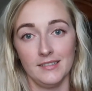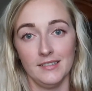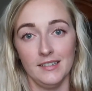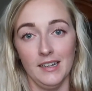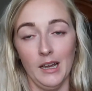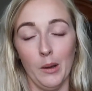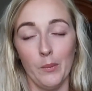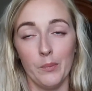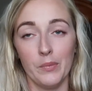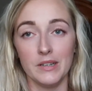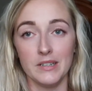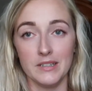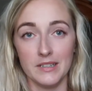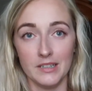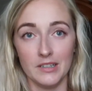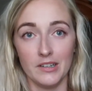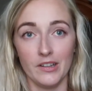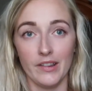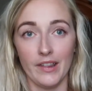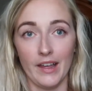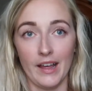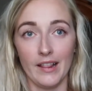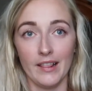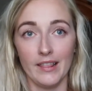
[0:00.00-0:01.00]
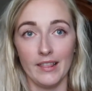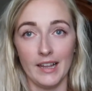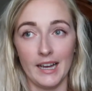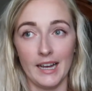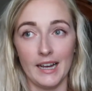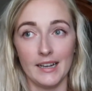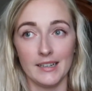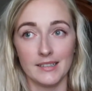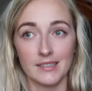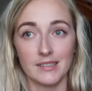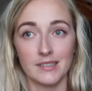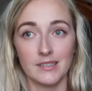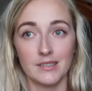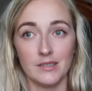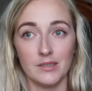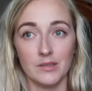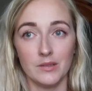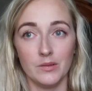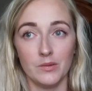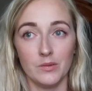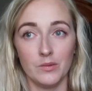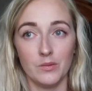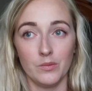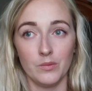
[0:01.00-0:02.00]
up until that last
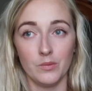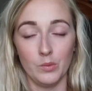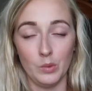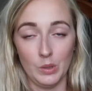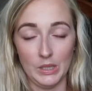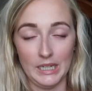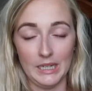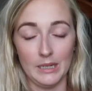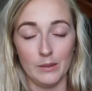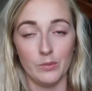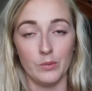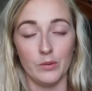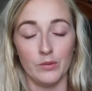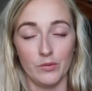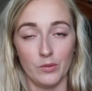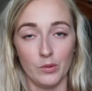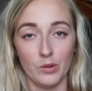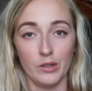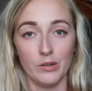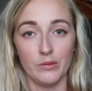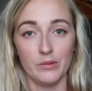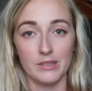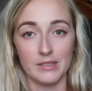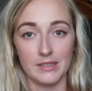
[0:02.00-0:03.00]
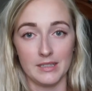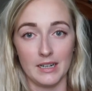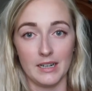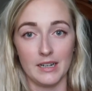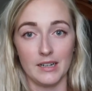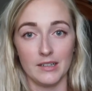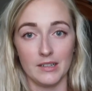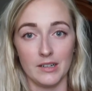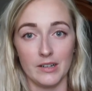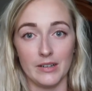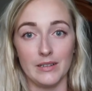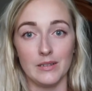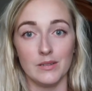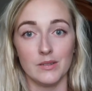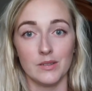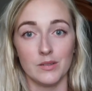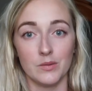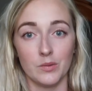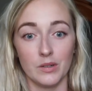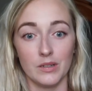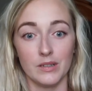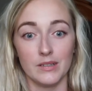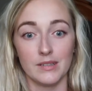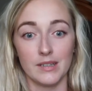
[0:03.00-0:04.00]
week before he was
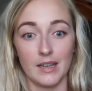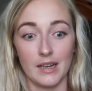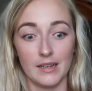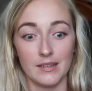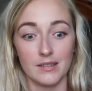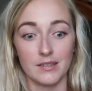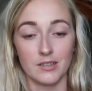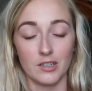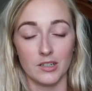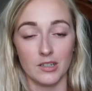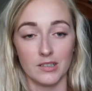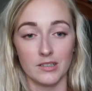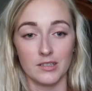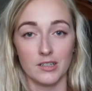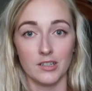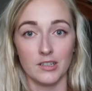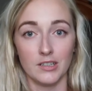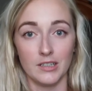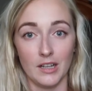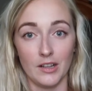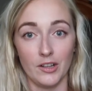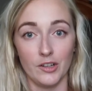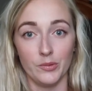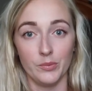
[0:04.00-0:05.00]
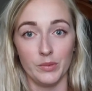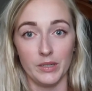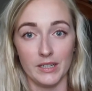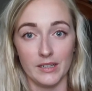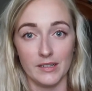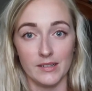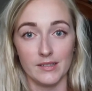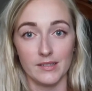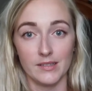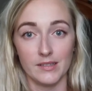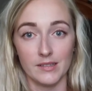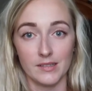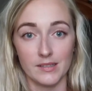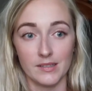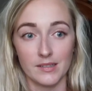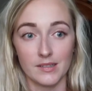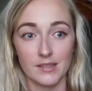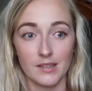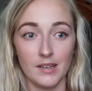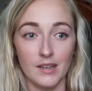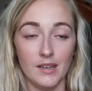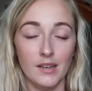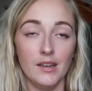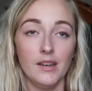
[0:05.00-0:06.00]
diagnosed, where his eyes started to turn yellow because
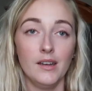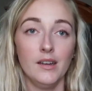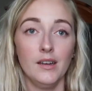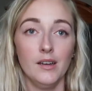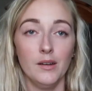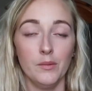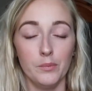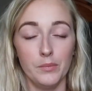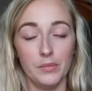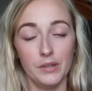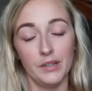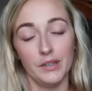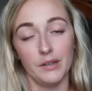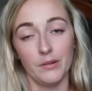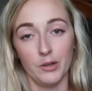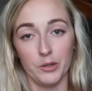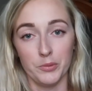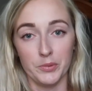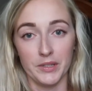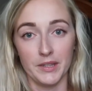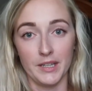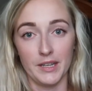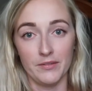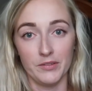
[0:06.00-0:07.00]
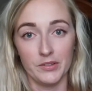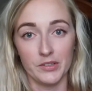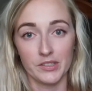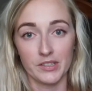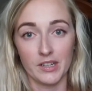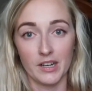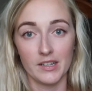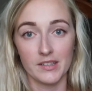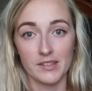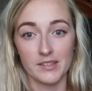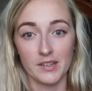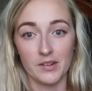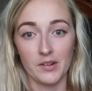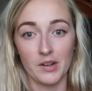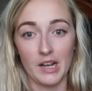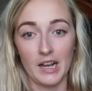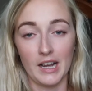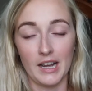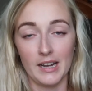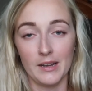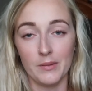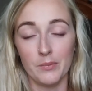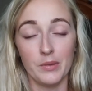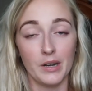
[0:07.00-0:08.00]
his bilirubin levels got so
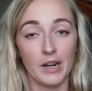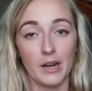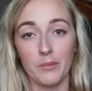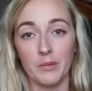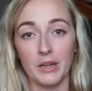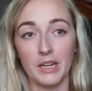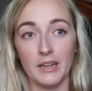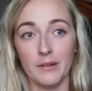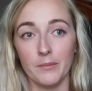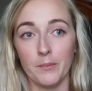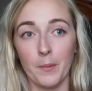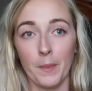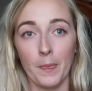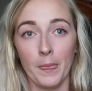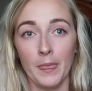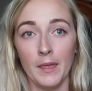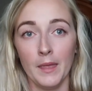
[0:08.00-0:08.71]
high? But I mean,